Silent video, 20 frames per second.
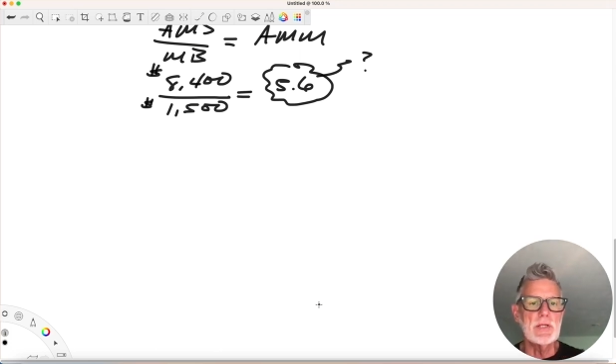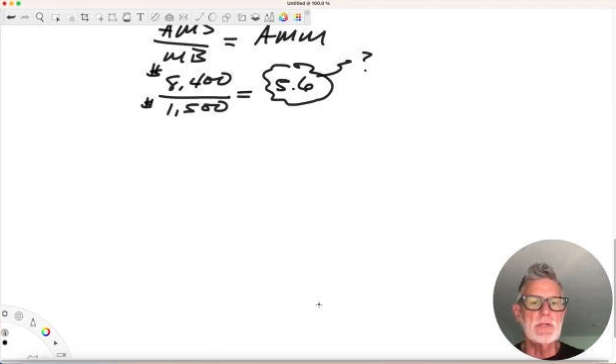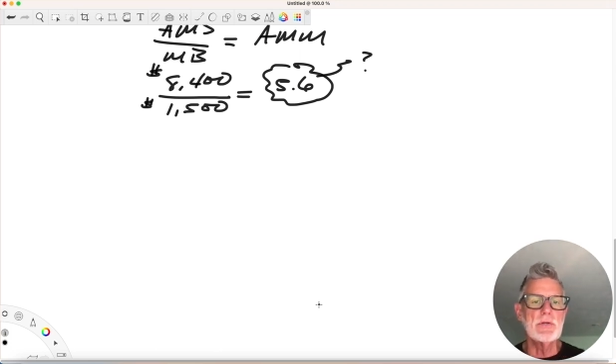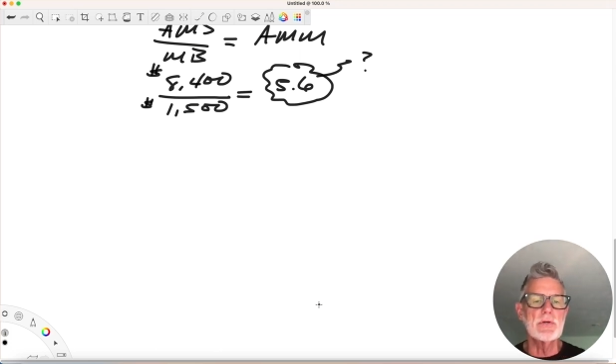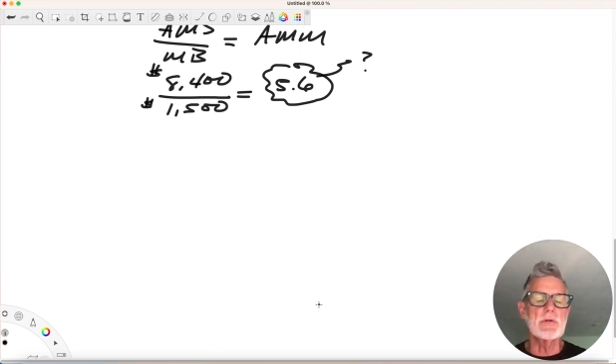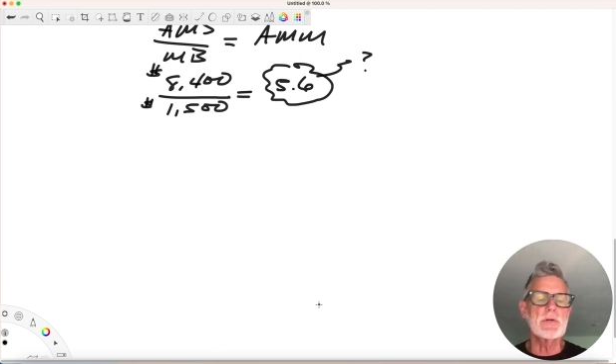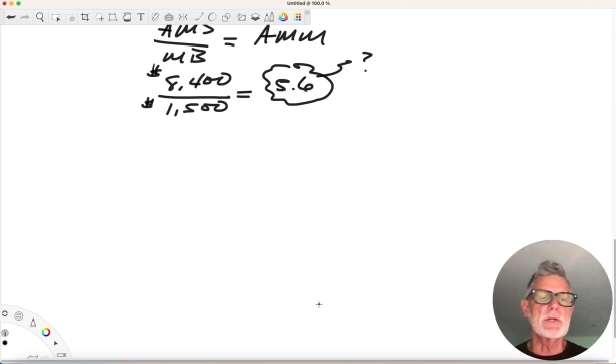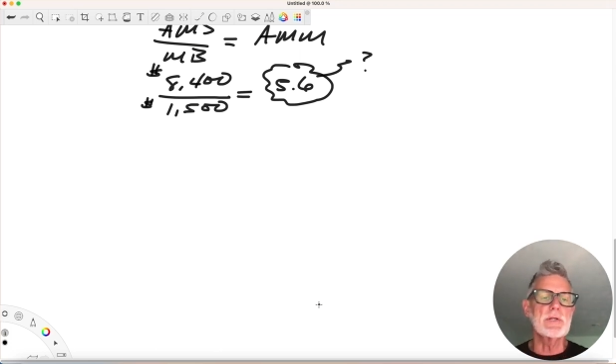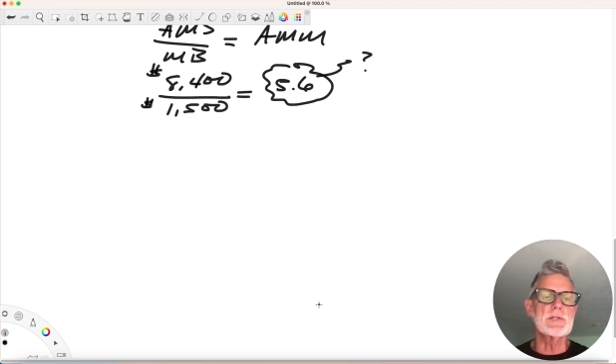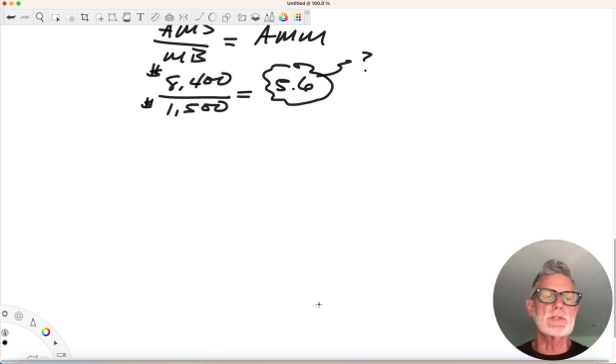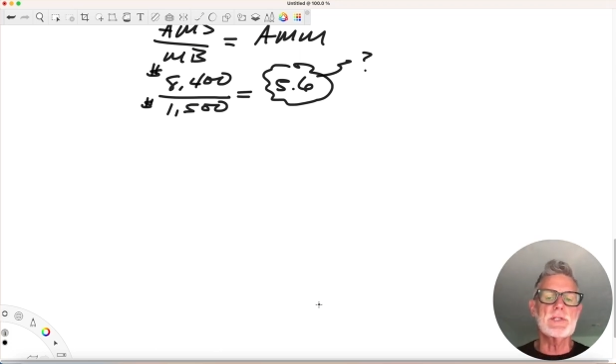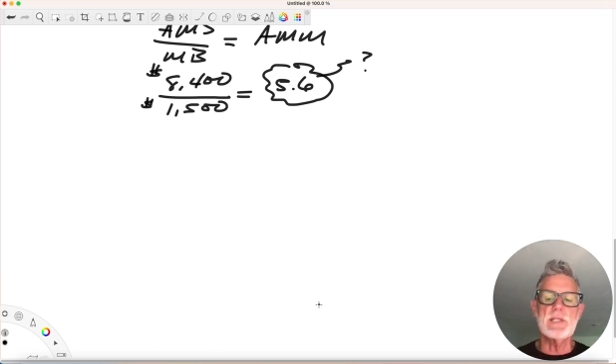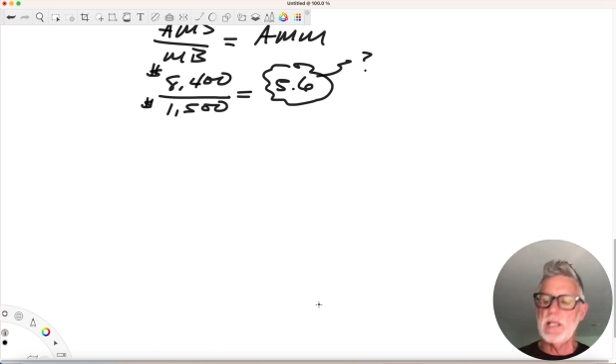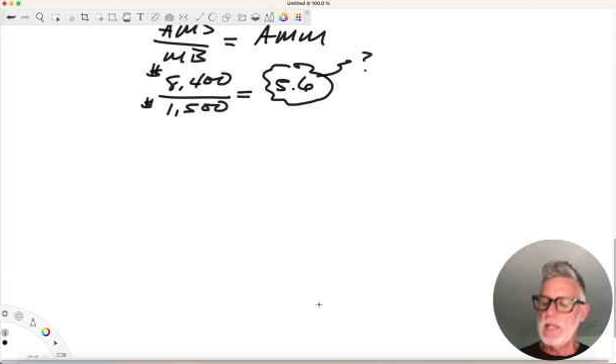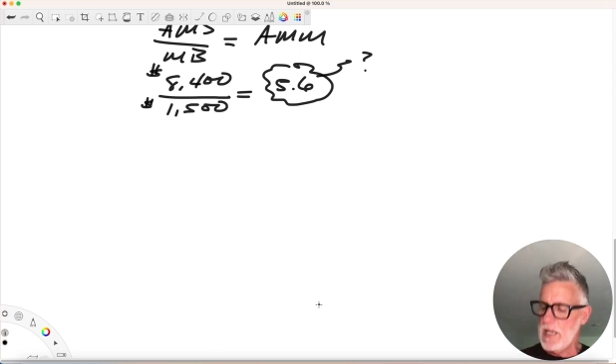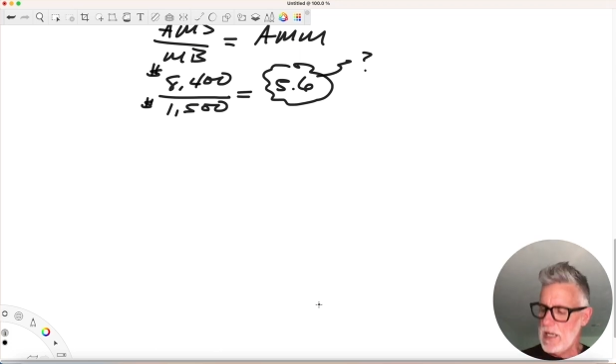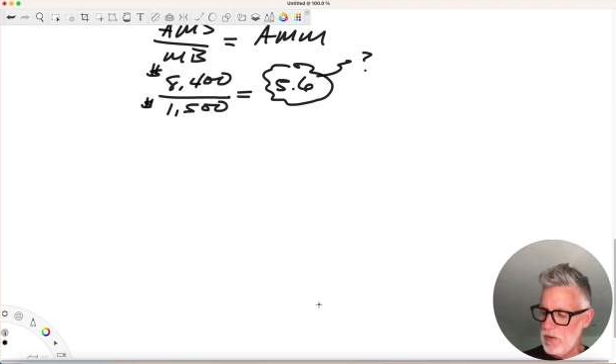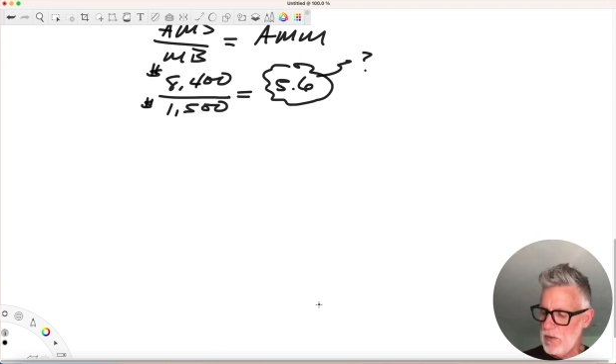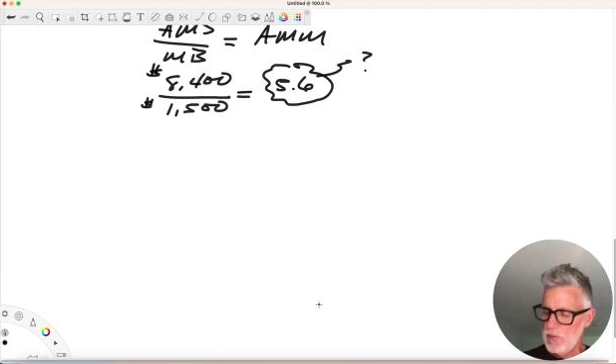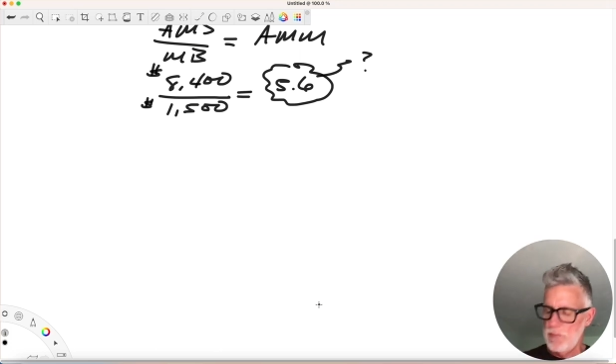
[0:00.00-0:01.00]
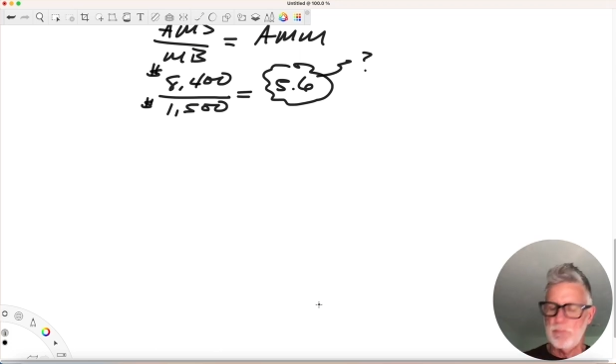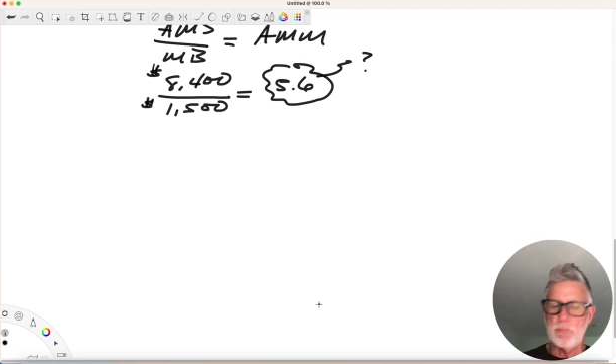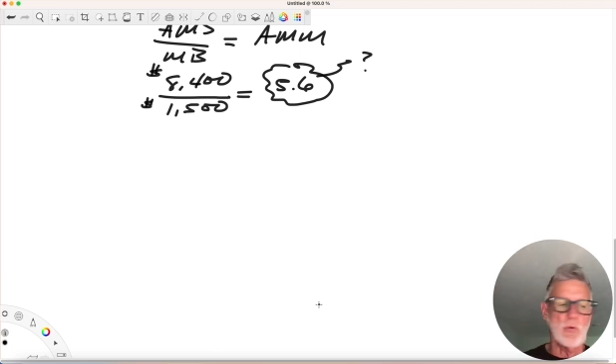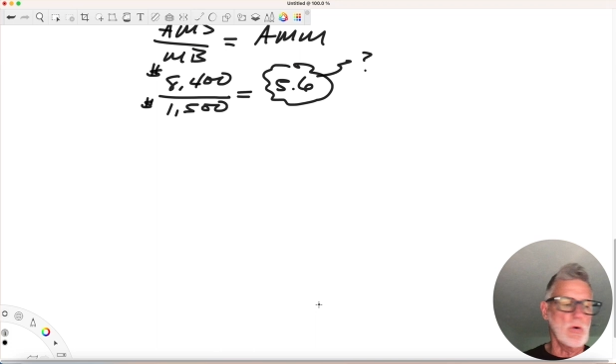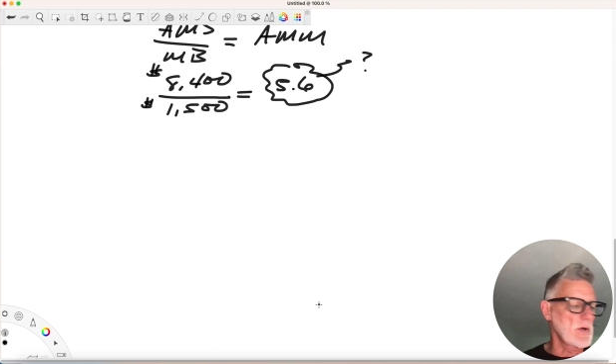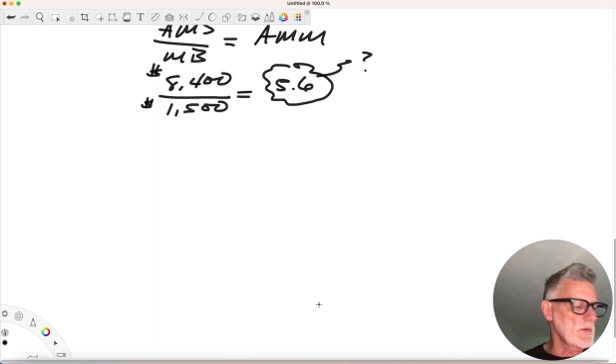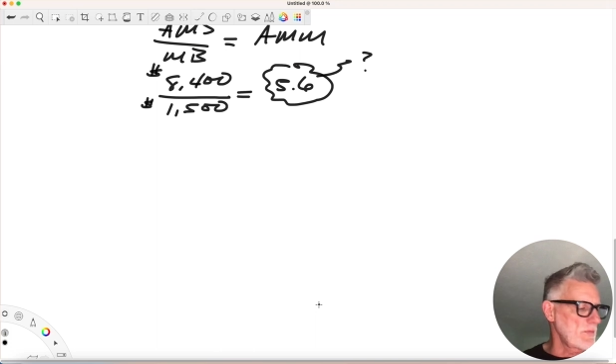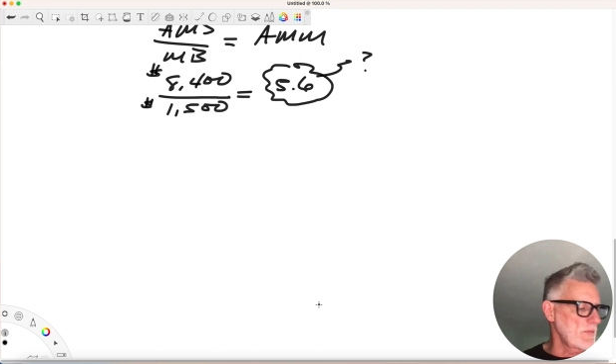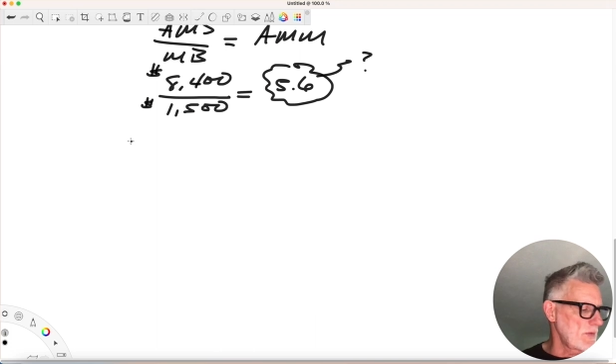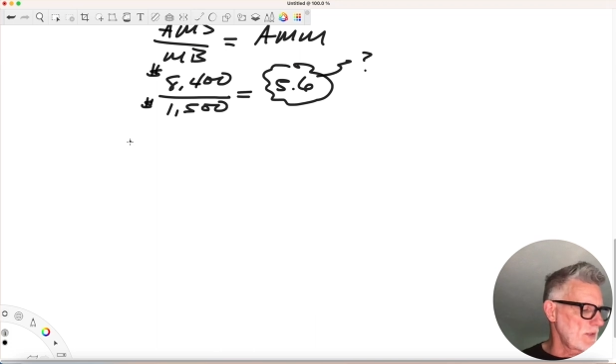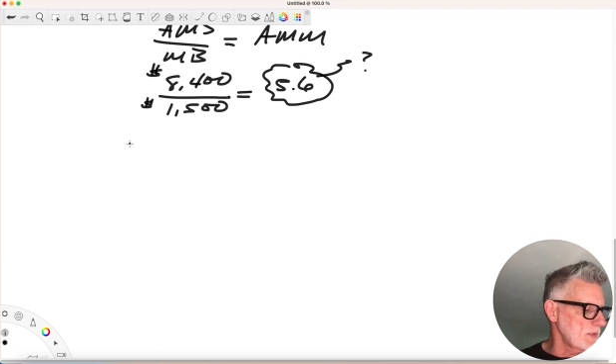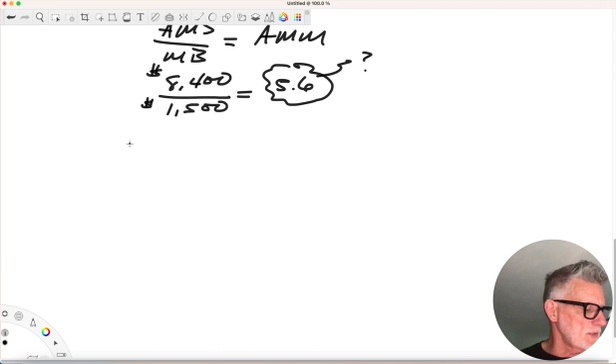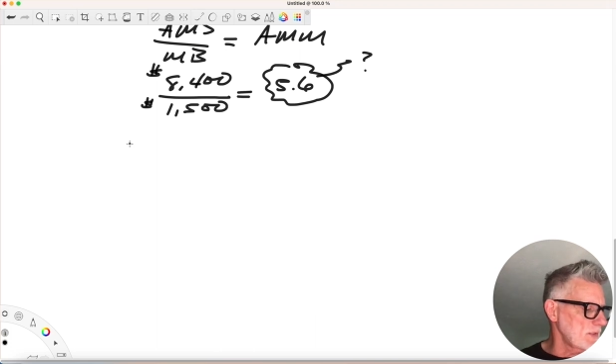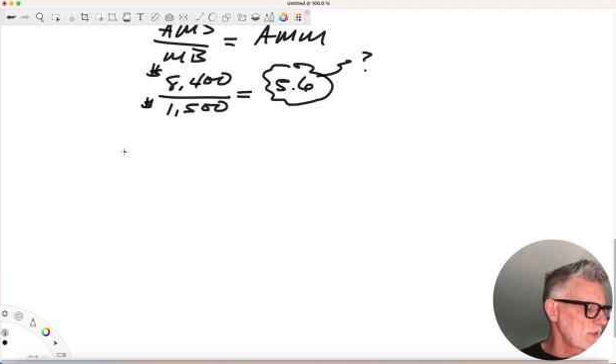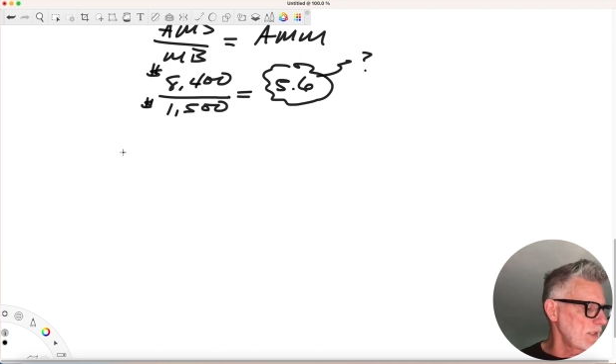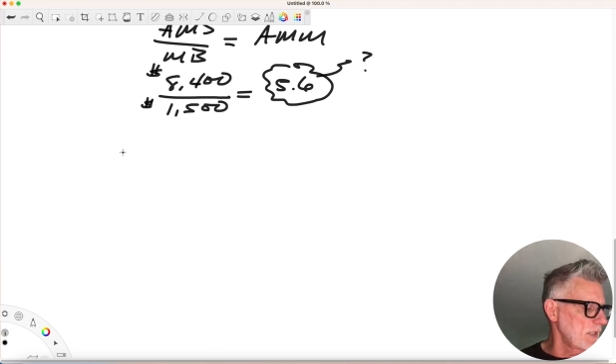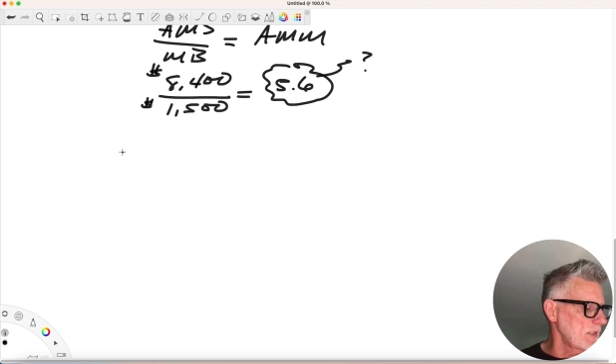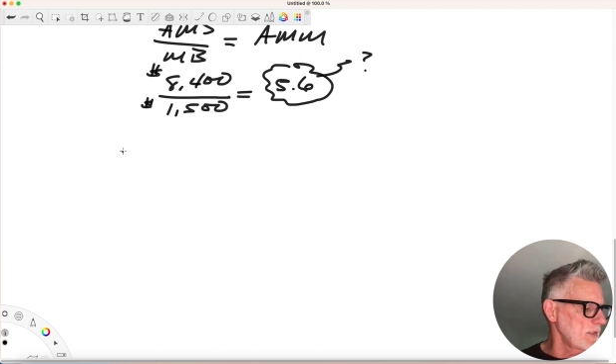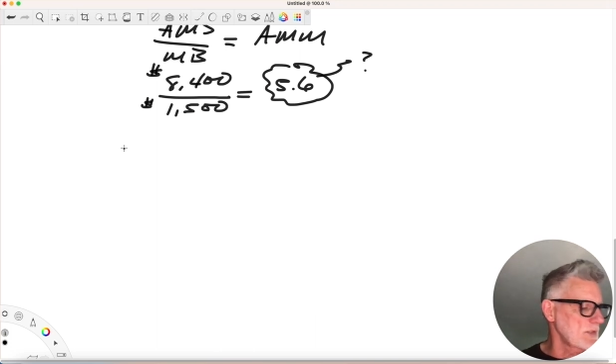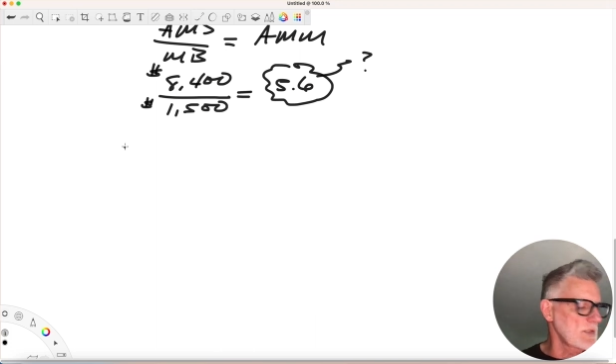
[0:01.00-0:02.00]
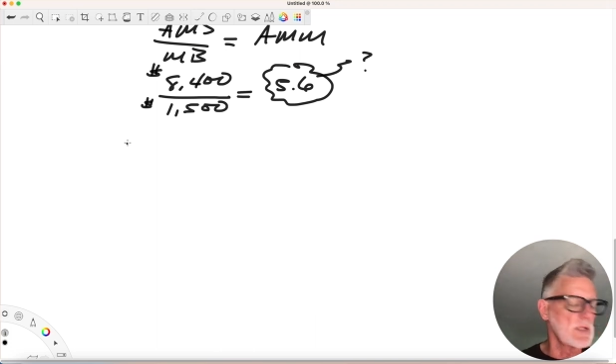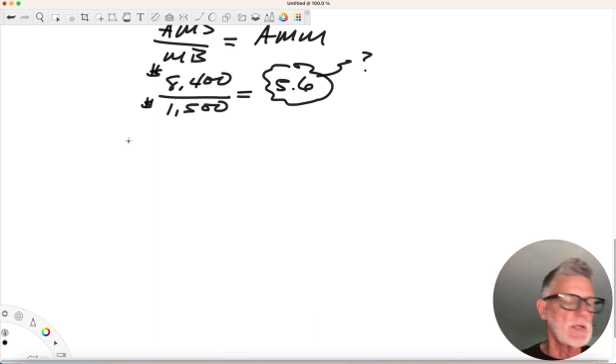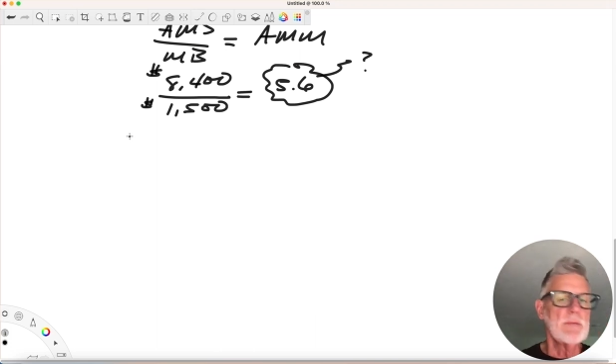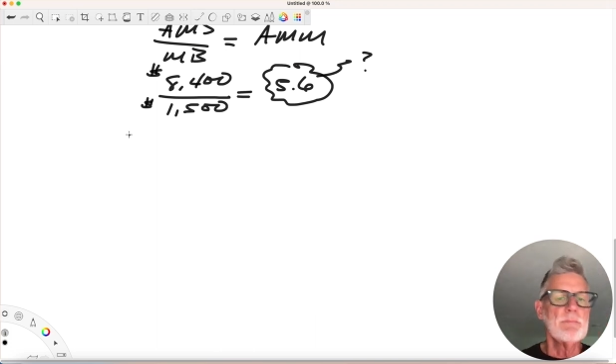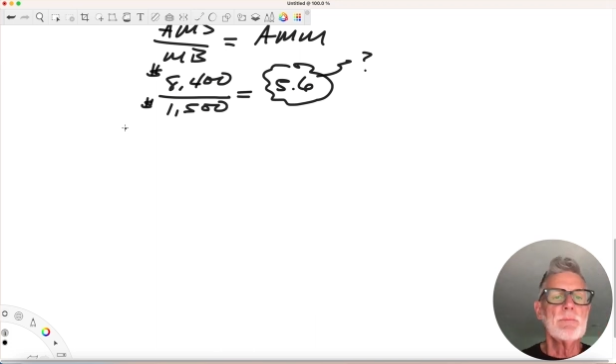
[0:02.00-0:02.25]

you're going to see how important this is.